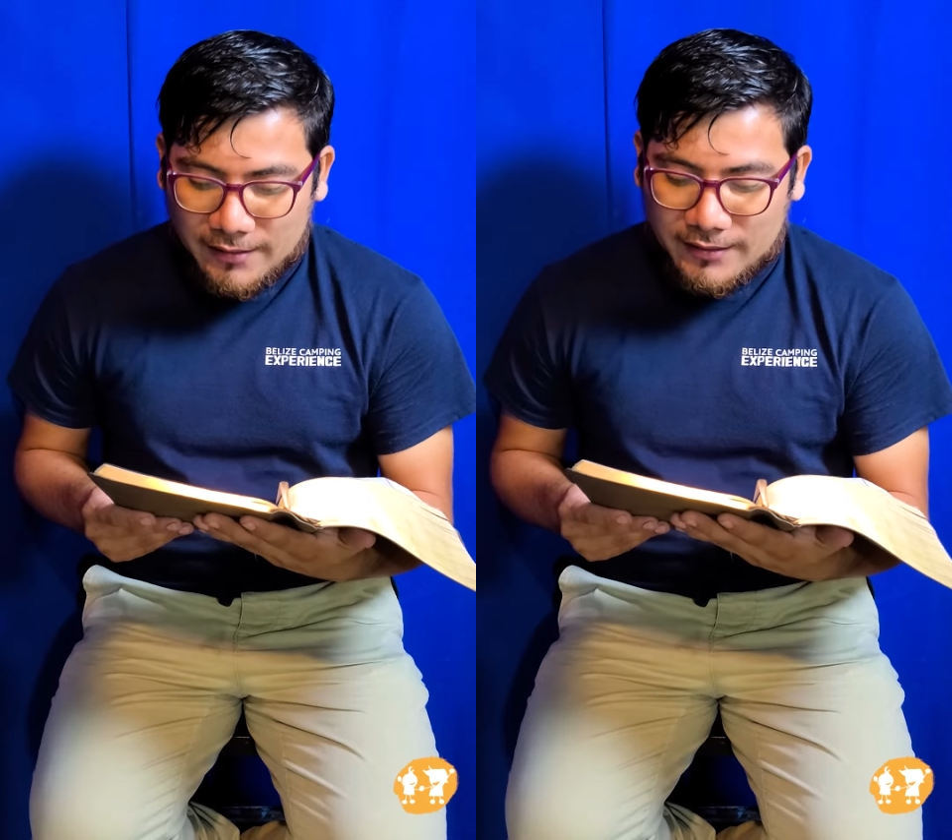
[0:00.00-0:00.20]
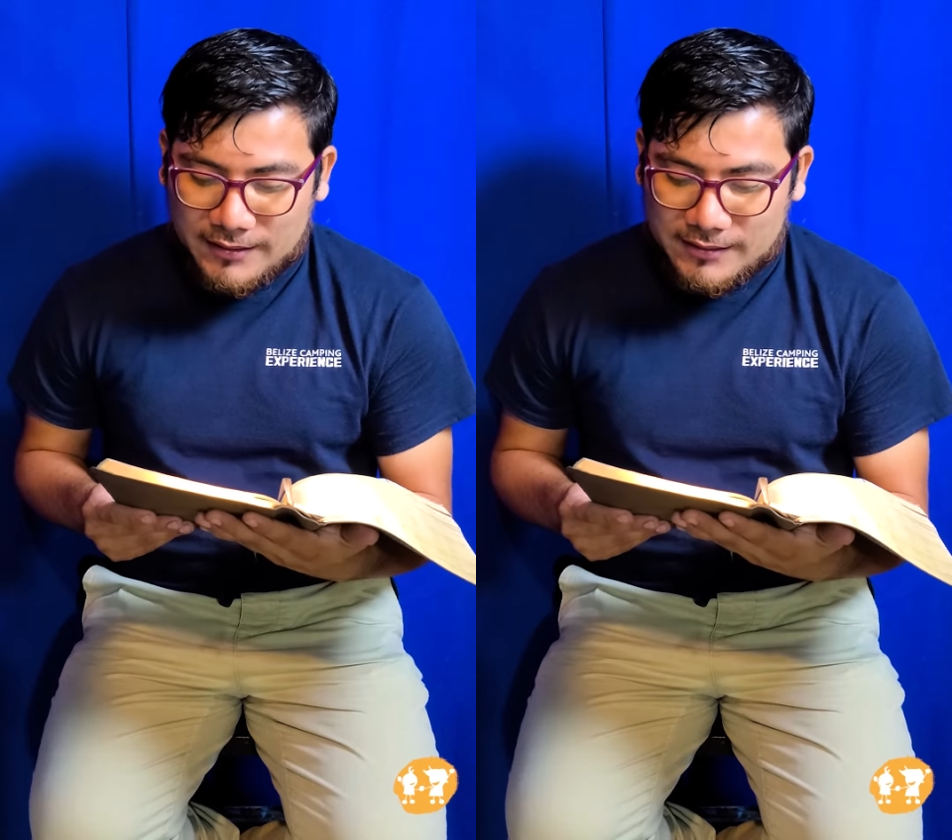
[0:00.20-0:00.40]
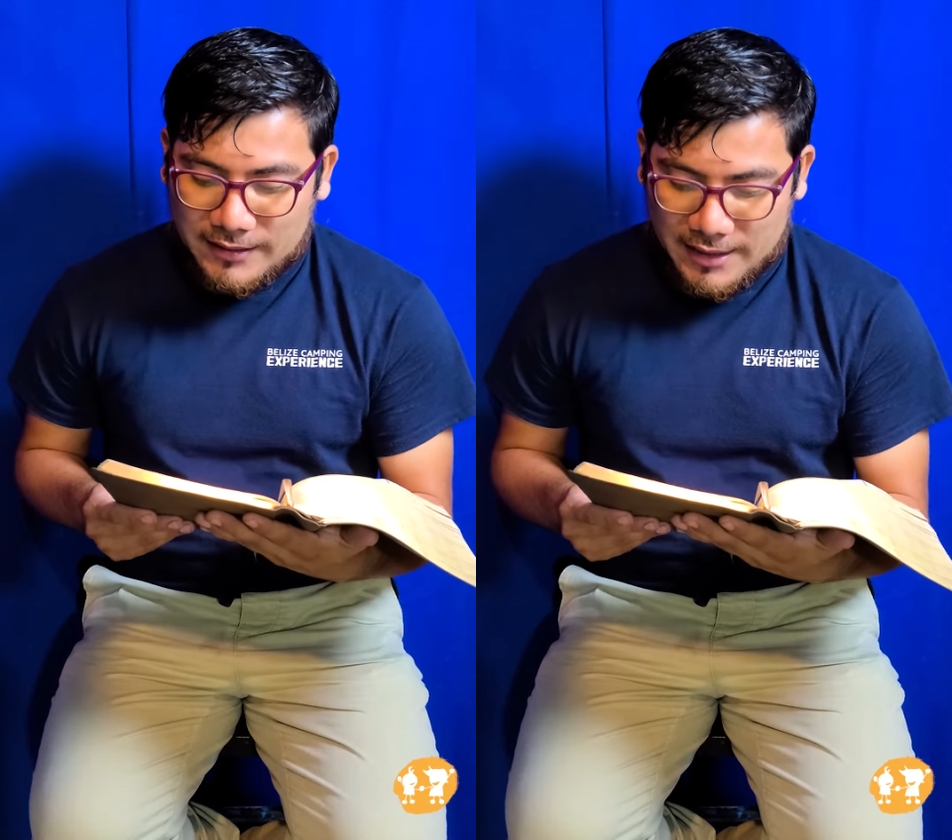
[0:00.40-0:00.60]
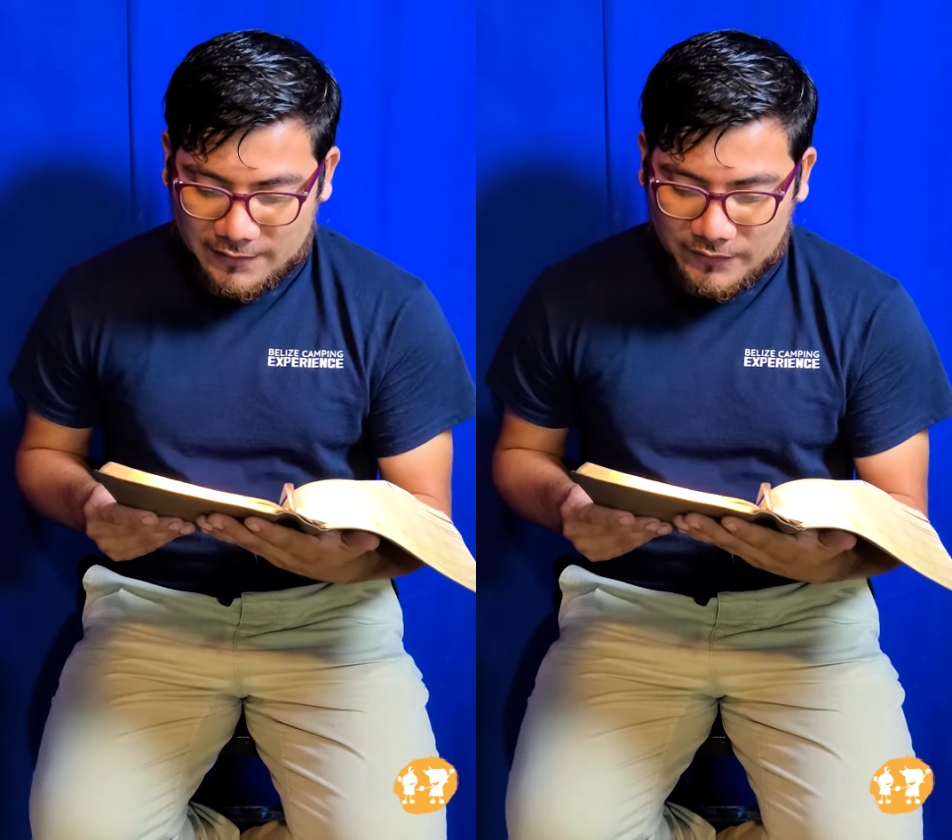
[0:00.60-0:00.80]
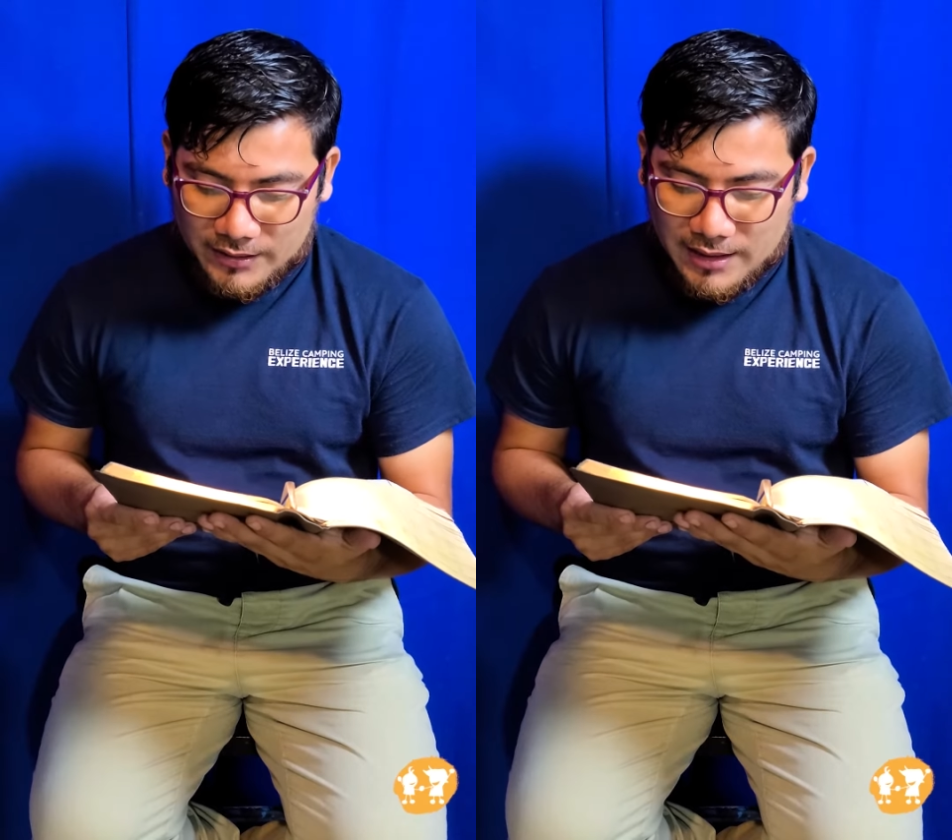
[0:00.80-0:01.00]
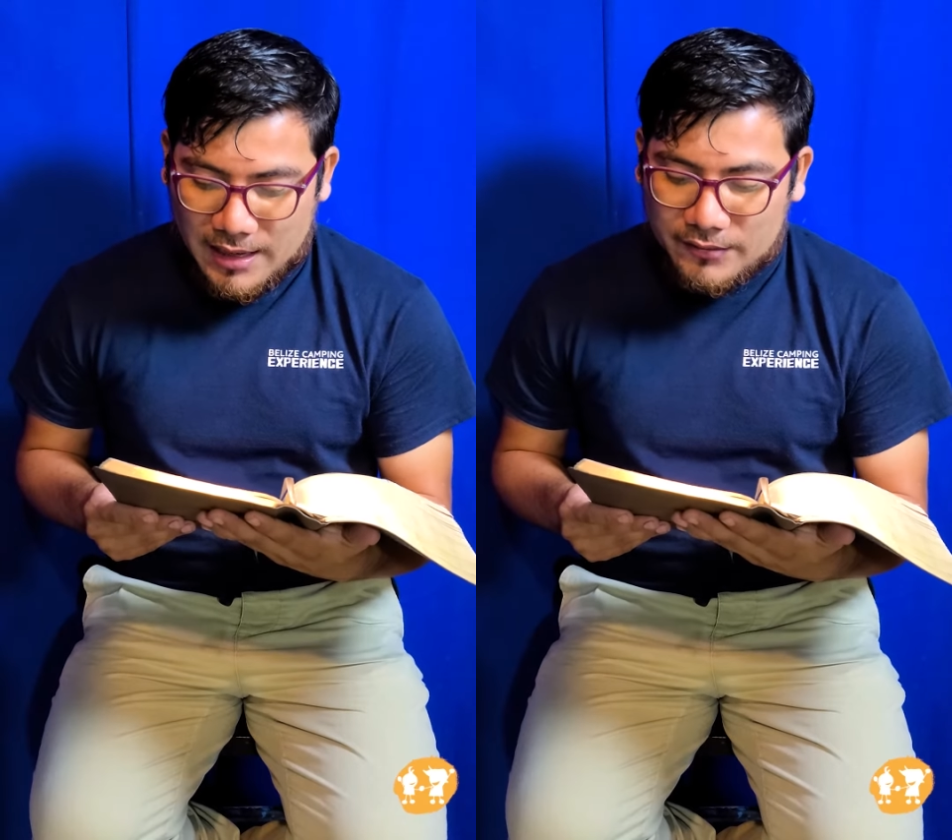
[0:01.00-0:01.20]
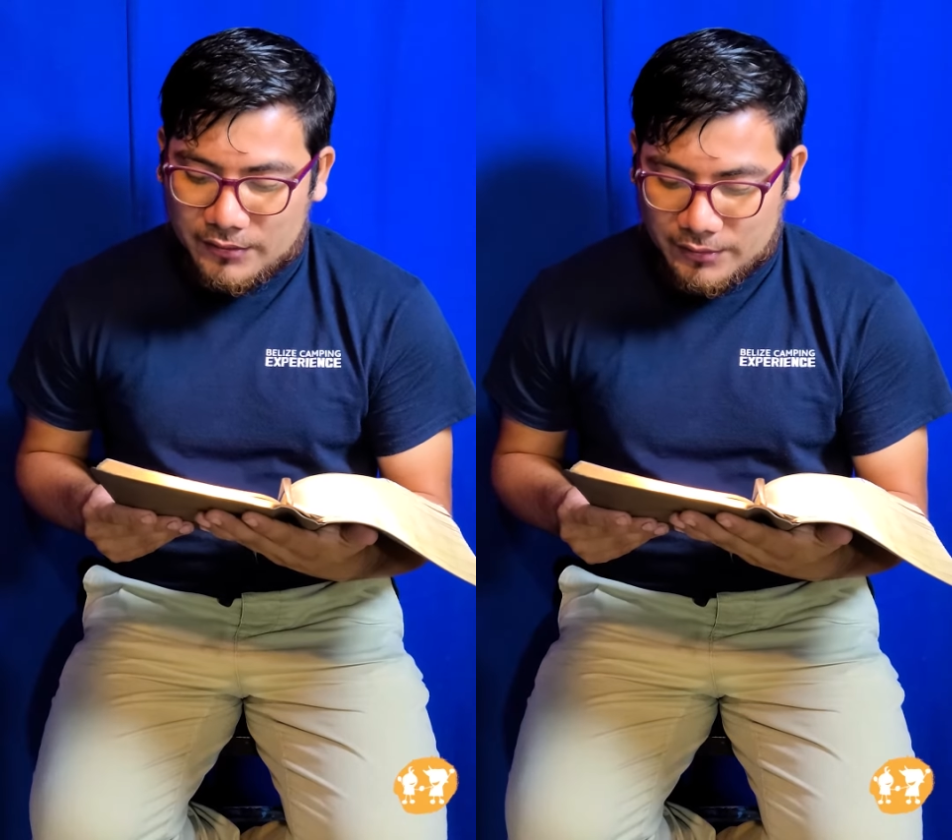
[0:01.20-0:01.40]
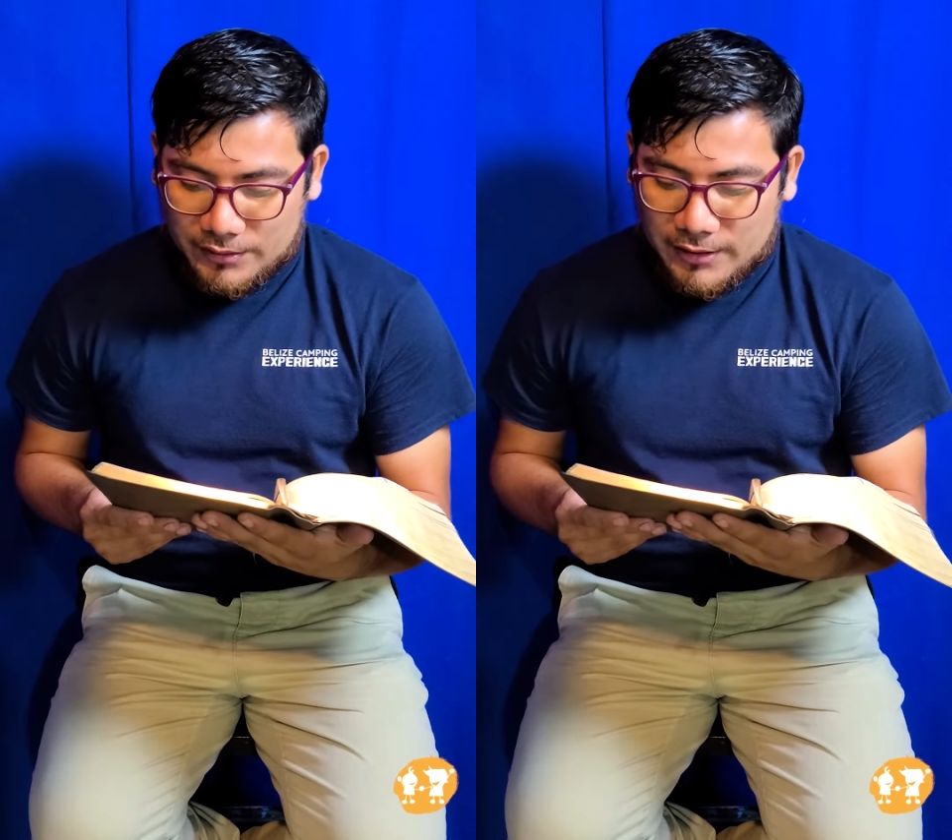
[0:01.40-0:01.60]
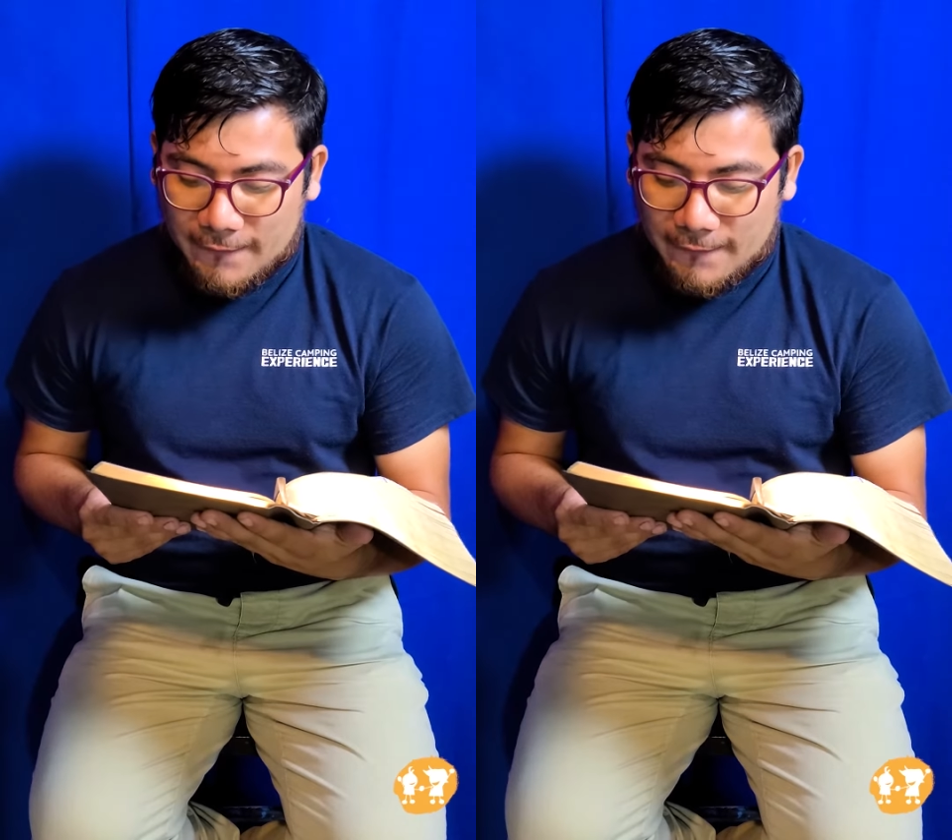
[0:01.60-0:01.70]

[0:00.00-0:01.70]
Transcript: things in heaven and on earth,